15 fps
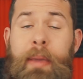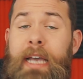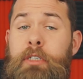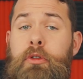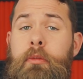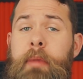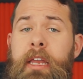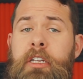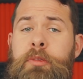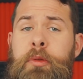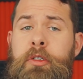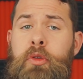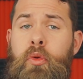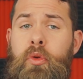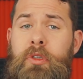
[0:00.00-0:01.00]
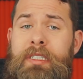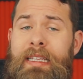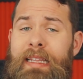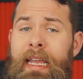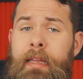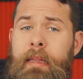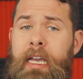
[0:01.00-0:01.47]
Password management tools
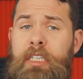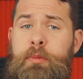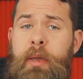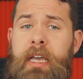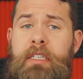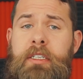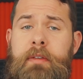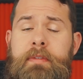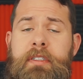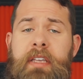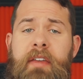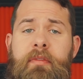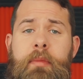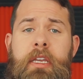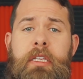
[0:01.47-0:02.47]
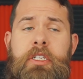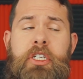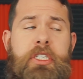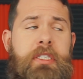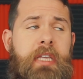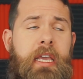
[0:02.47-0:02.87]
like LastPass have saved me just